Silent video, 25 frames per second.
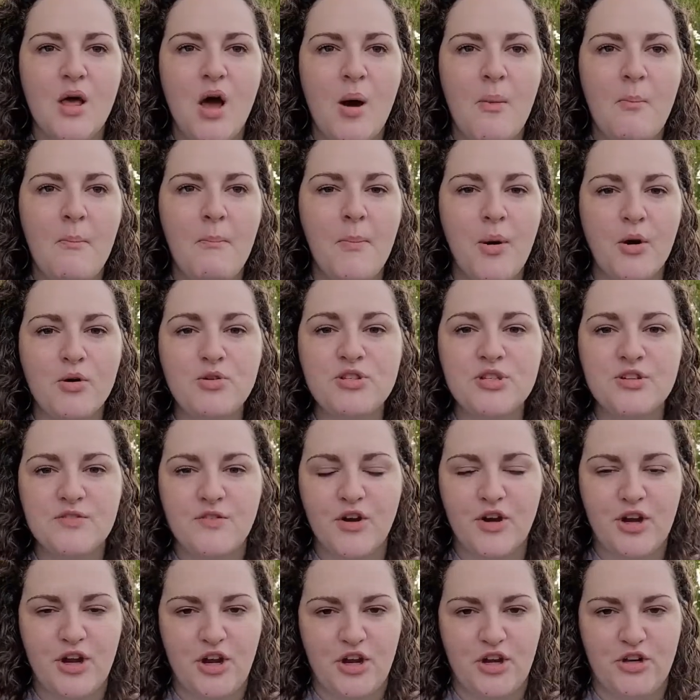most of
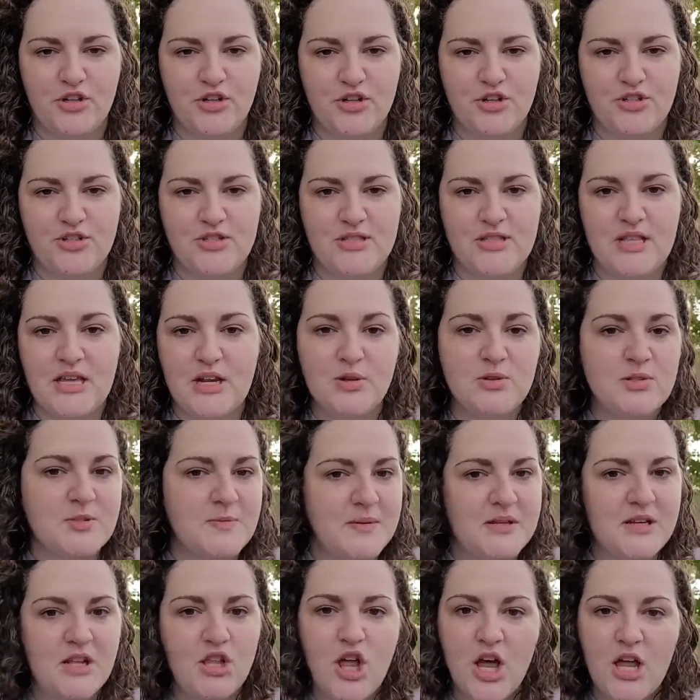our characters, they don't
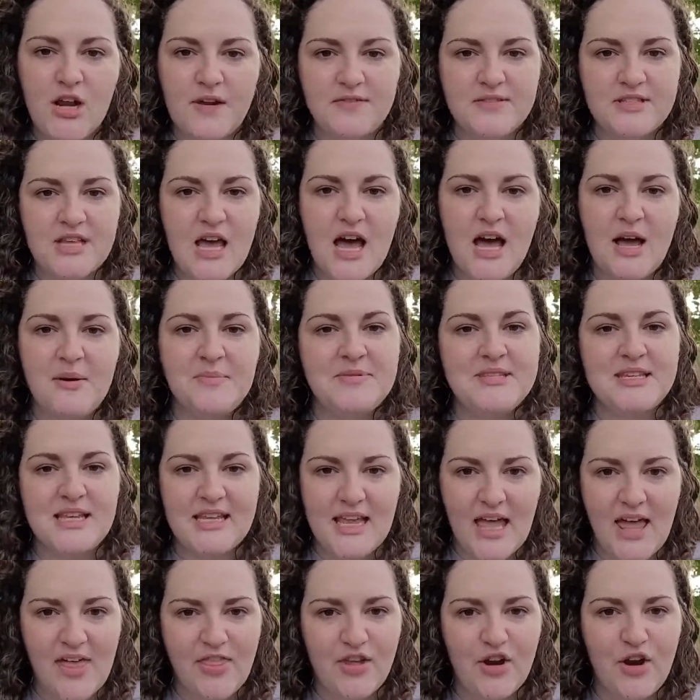spend a lot of time
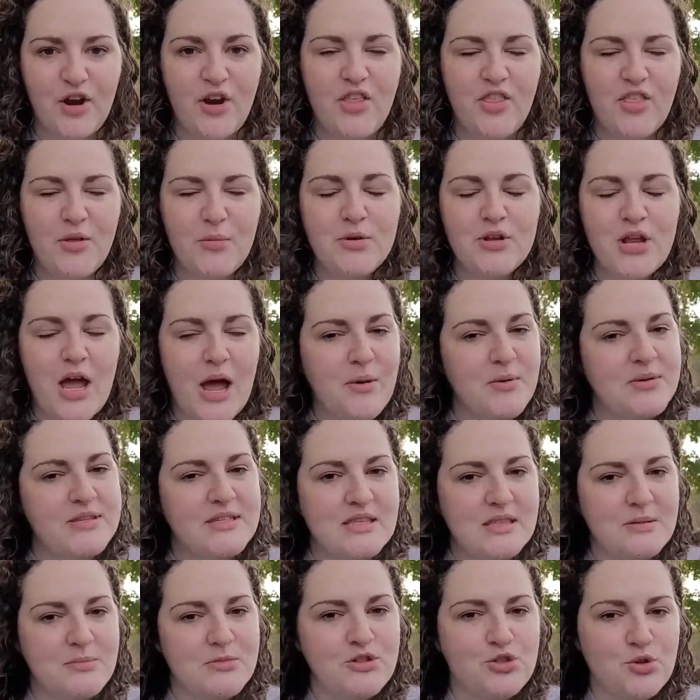together. I would say
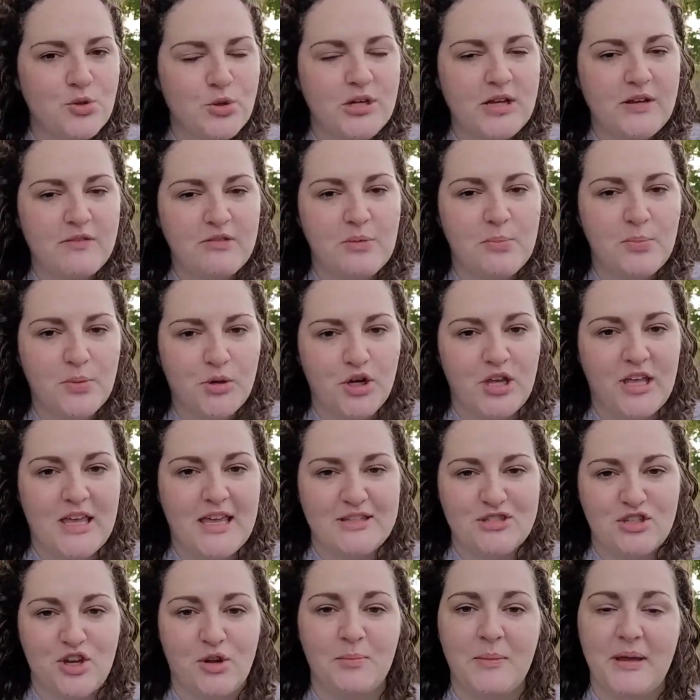the majority of the book
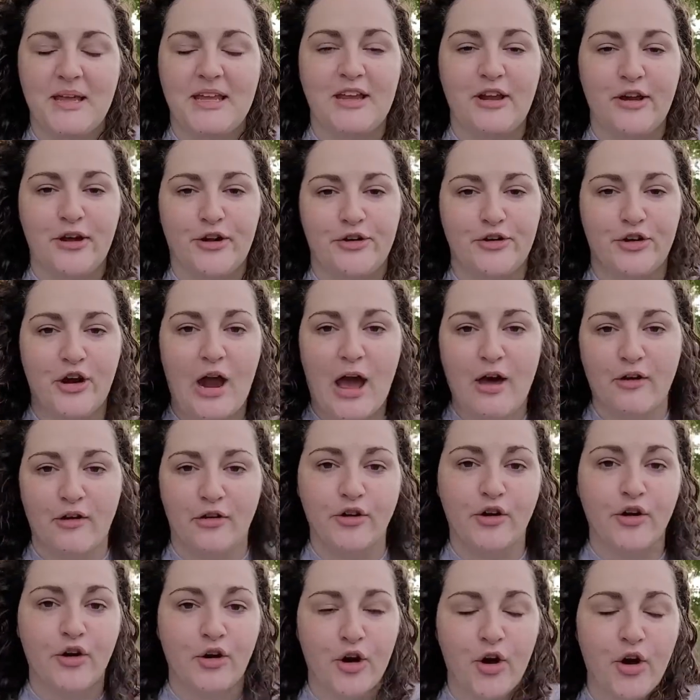is our main character out on
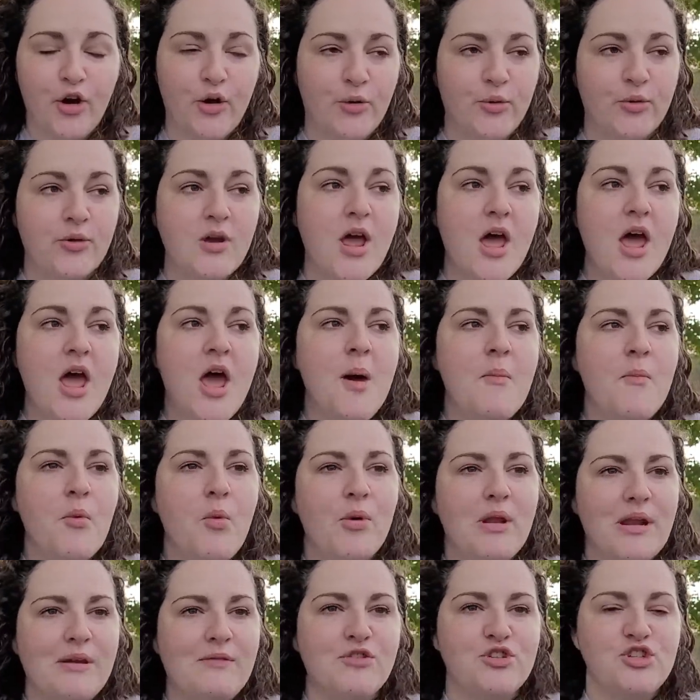her own. But
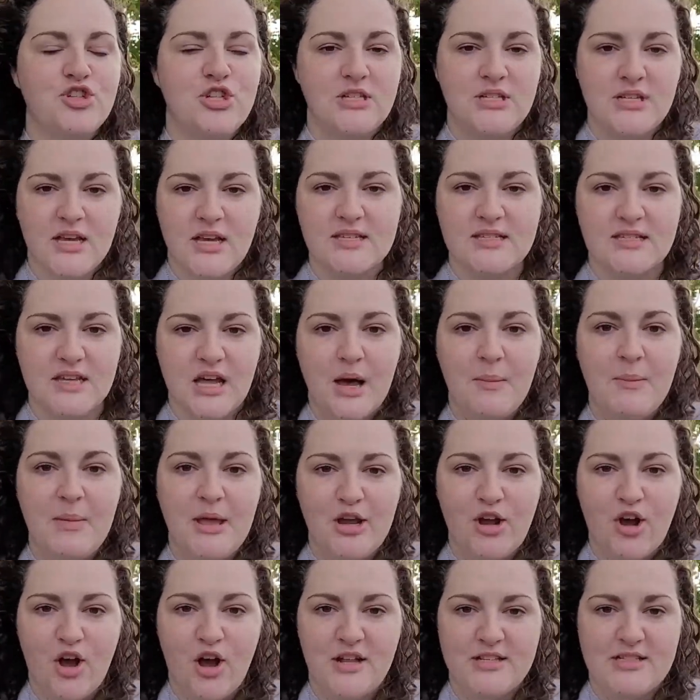whenever she does come in
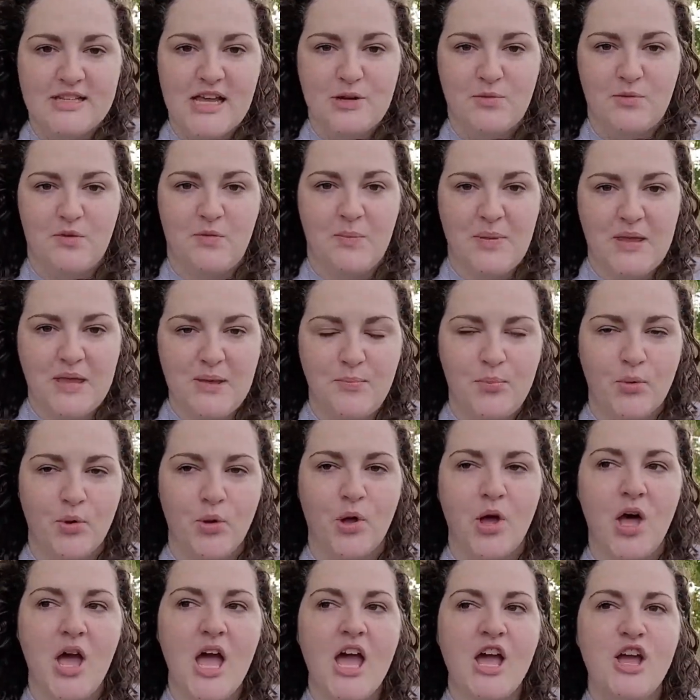contact with
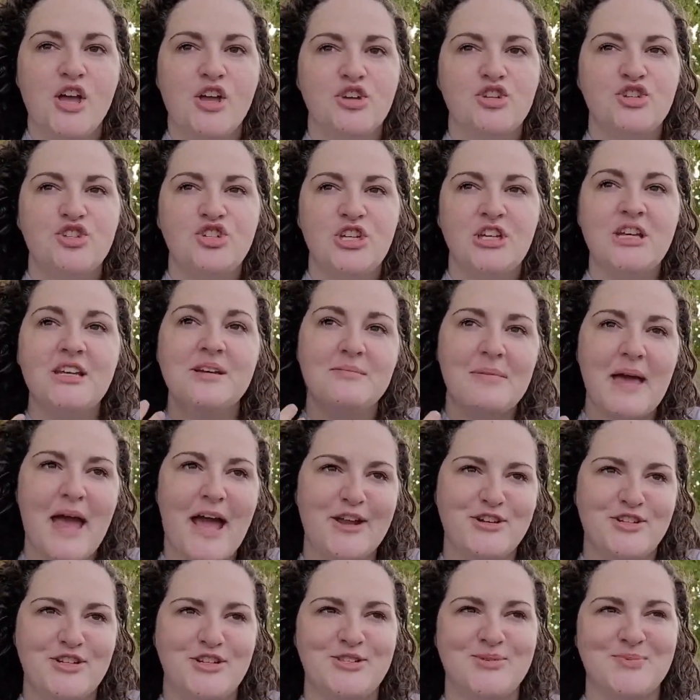people, she
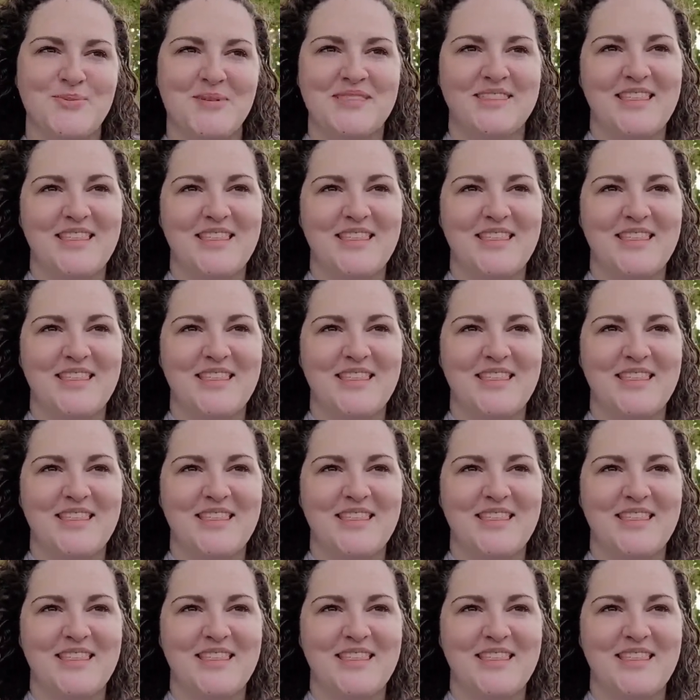imagines what